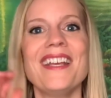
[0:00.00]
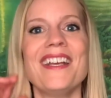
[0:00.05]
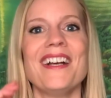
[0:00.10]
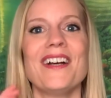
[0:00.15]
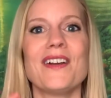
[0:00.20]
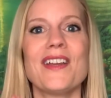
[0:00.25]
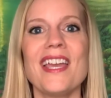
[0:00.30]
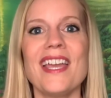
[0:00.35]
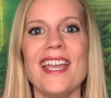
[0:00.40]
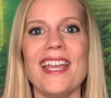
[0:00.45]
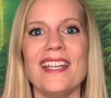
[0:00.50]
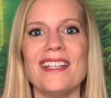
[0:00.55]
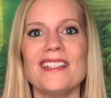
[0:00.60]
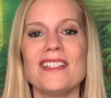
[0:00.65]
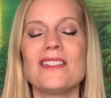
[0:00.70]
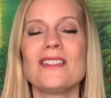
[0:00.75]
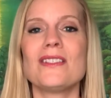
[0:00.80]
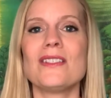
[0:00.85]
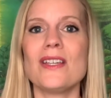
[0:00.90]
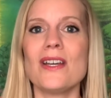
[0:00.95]
Okay,
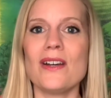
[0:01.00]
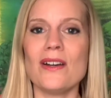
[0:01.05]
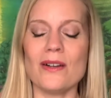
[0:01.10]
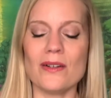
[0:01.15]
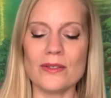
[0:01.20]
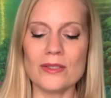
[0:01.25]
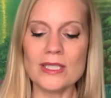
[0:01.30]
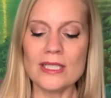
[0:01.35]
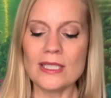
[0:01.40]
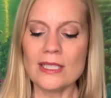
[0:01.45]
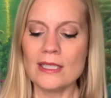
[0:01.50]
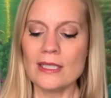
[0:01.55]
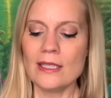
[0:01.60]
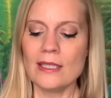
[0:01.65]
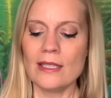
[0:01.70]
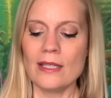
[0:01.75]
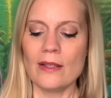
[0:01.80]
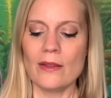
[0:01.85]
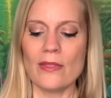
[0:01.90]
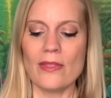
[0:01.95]
so
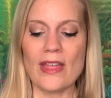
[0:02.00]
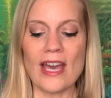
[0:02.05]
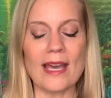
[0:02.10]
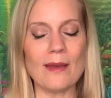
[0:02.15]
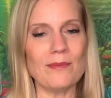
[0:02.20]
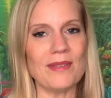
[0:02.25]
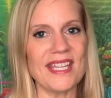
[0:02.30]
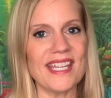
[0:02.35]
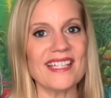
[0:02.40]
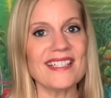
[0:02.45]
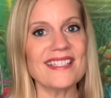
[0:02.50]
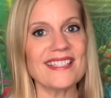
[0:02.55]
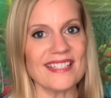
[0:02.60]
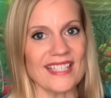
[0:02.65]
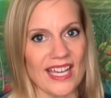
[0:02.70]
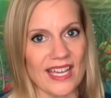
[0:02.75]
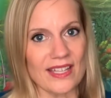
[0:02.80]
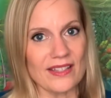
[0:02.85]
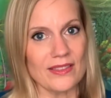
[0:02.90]
that being said,